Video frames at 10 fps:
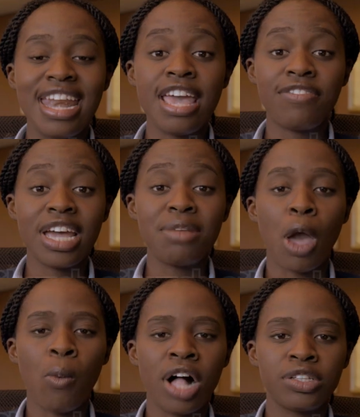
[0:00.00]
Never in
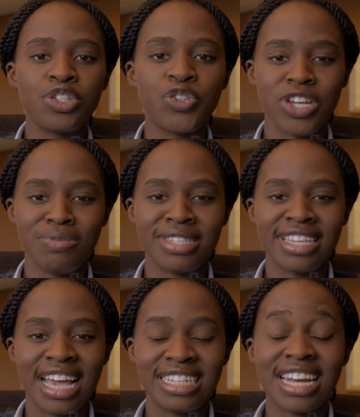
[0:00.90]
my wildest dreams
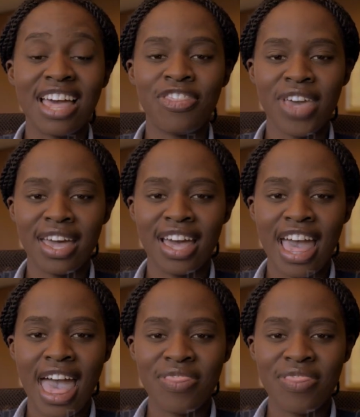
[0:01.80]
did I think